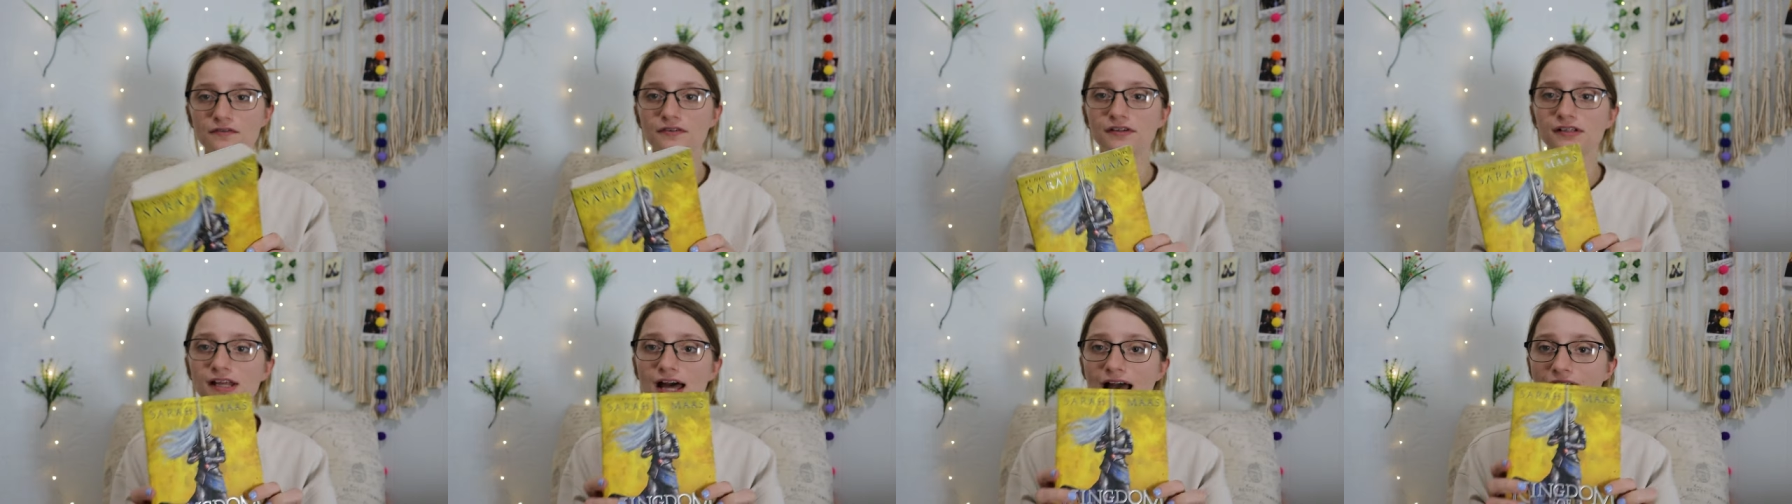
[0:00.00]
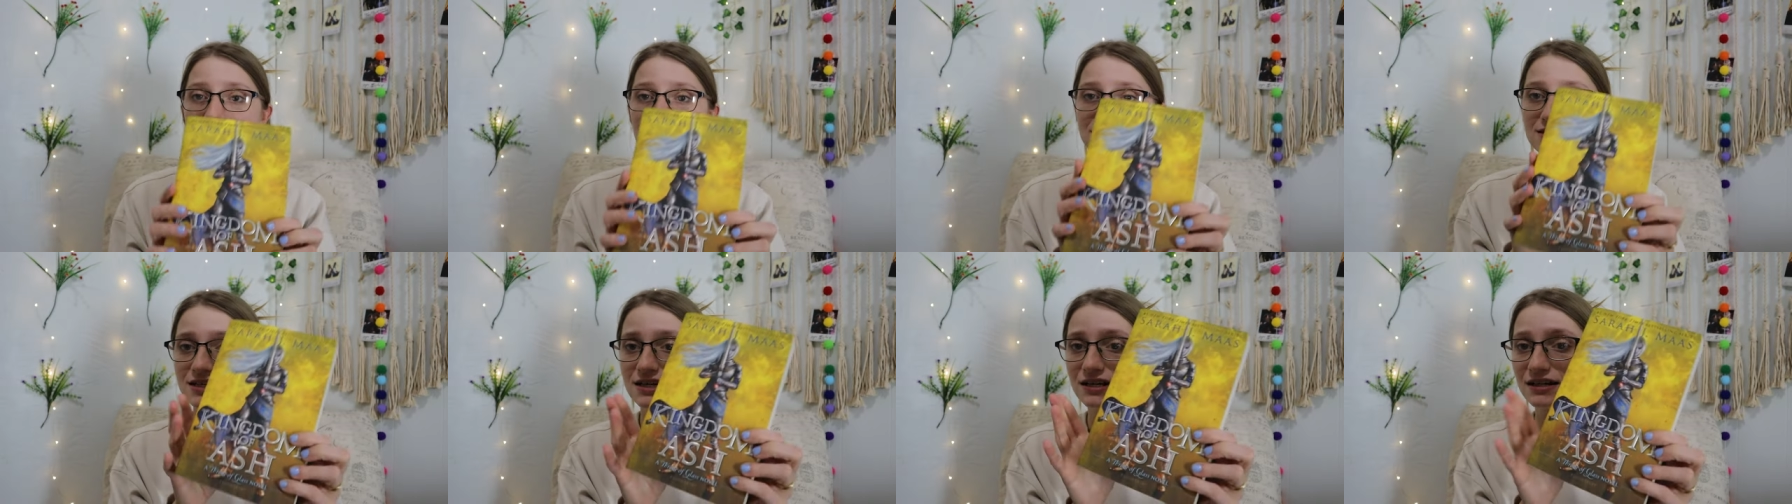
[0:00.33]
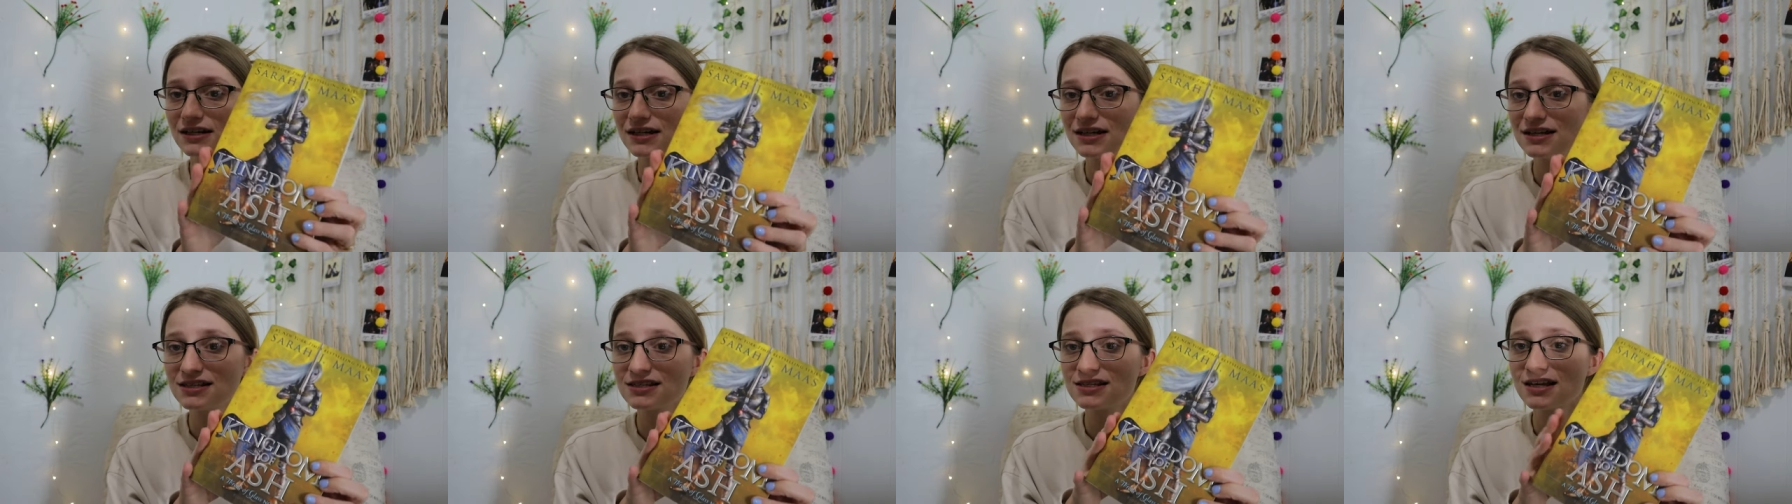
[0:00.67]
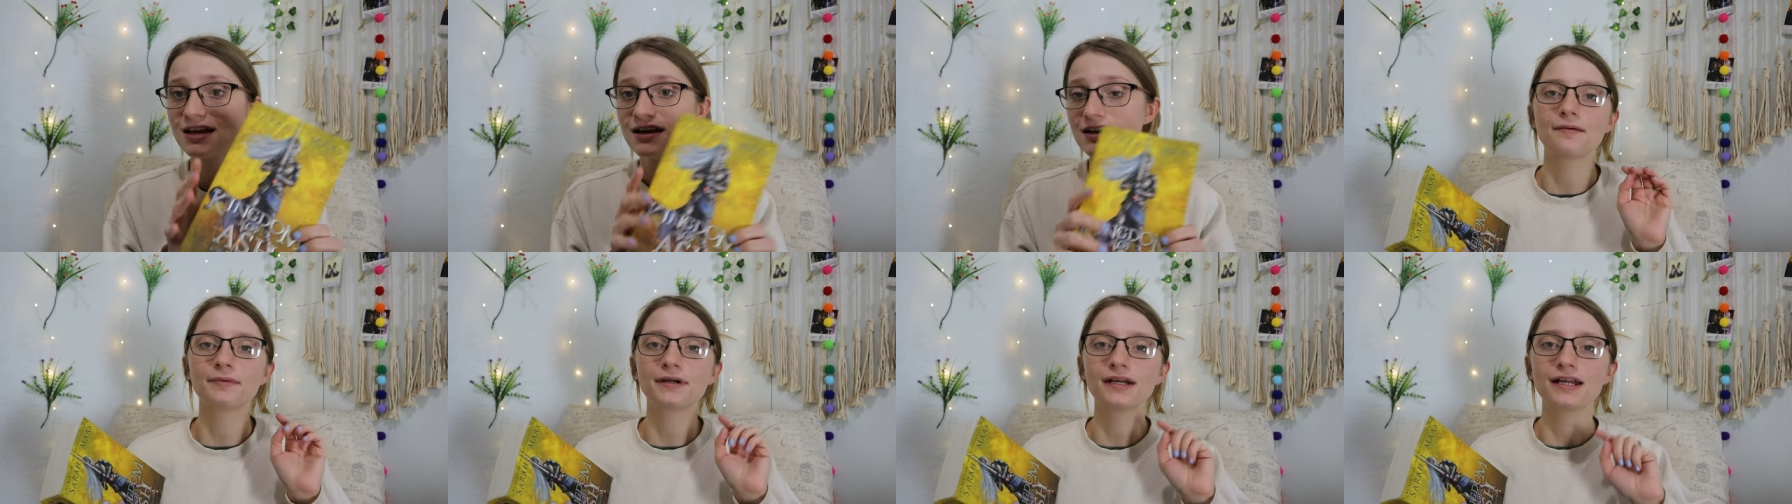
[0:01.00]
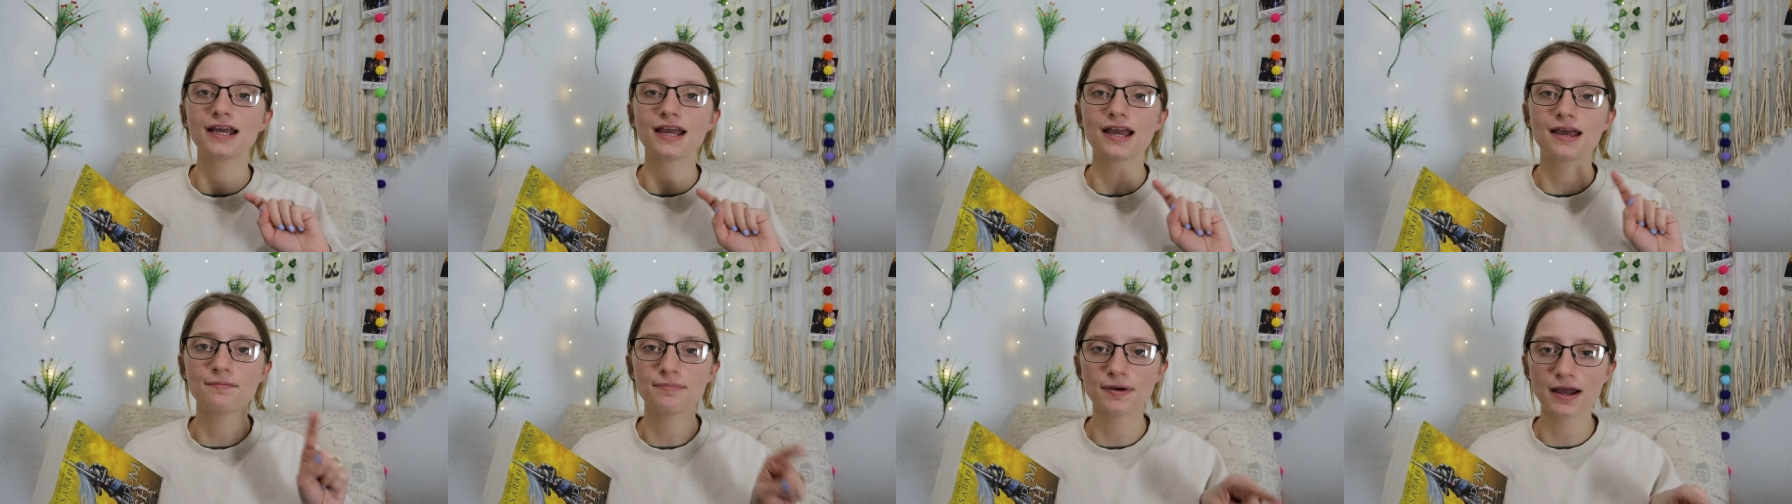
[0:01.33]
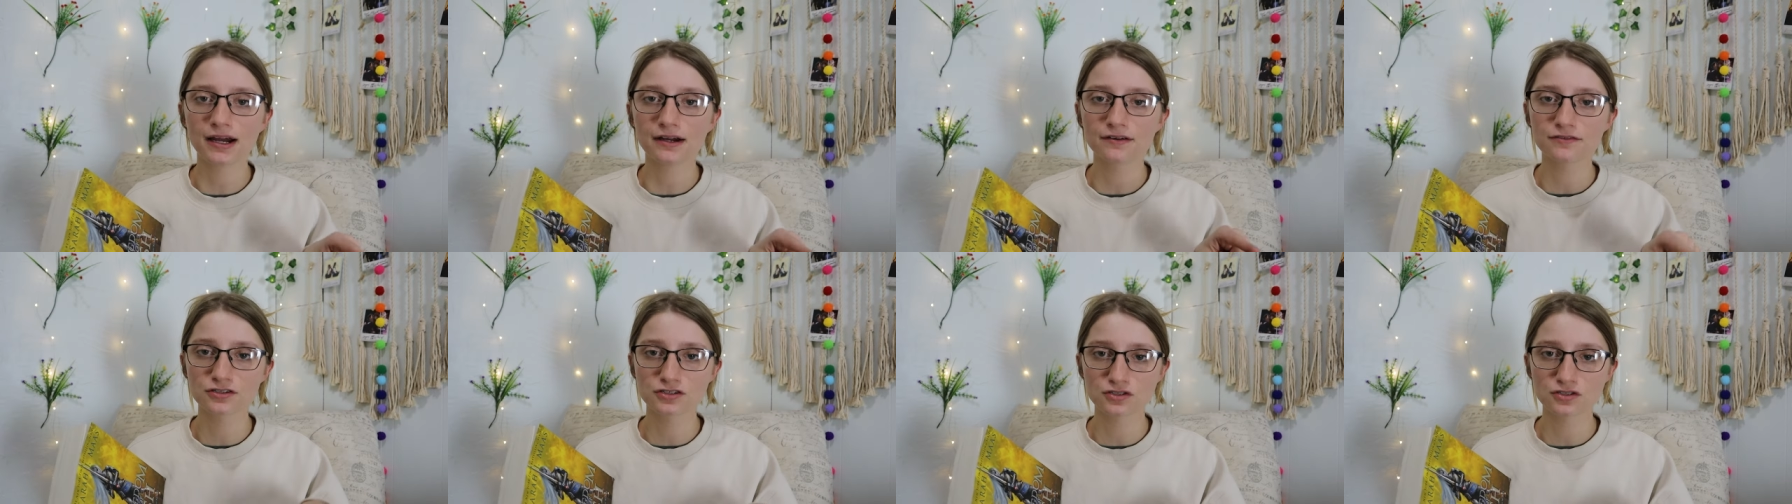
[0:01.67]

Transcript: of Glass series. I'm reading Empire of